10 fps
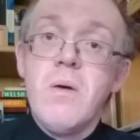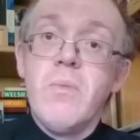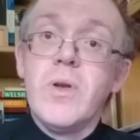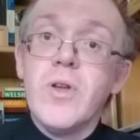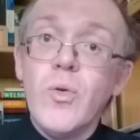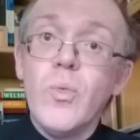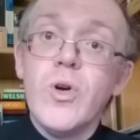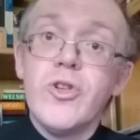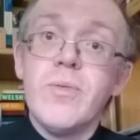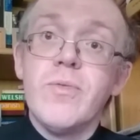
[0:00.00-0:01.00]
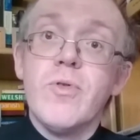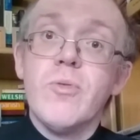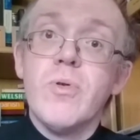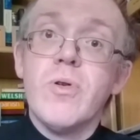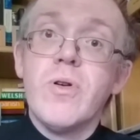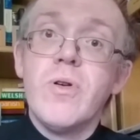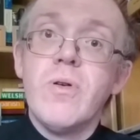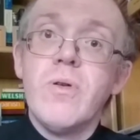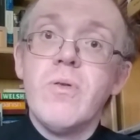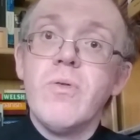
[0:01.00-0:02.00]
We don't worship the rule book.
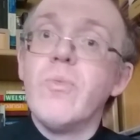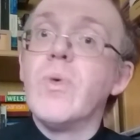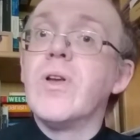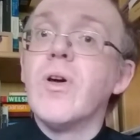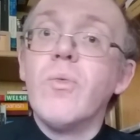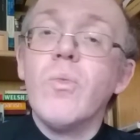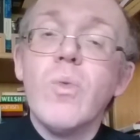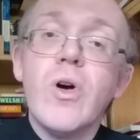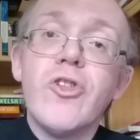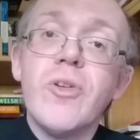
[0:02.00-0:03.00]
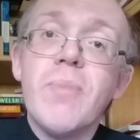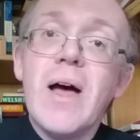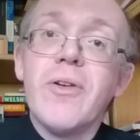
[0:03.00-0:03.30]
We don't worship our